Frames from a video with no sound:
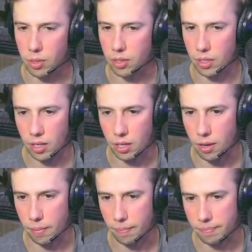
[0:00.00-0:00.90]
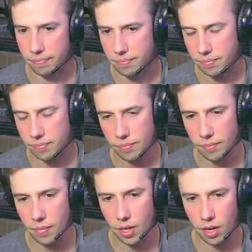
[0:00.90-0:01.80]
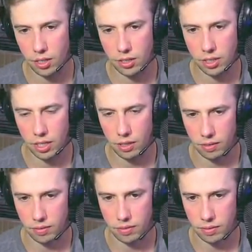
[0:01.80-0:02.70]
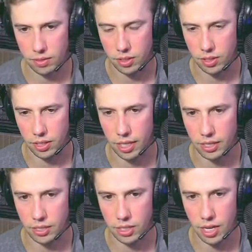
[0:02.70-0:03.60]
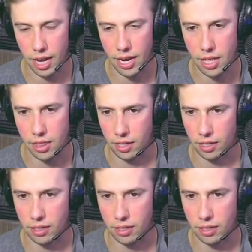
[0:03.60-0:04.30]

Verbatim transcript: I think. I don't know. Hard to tell since I can't see anything.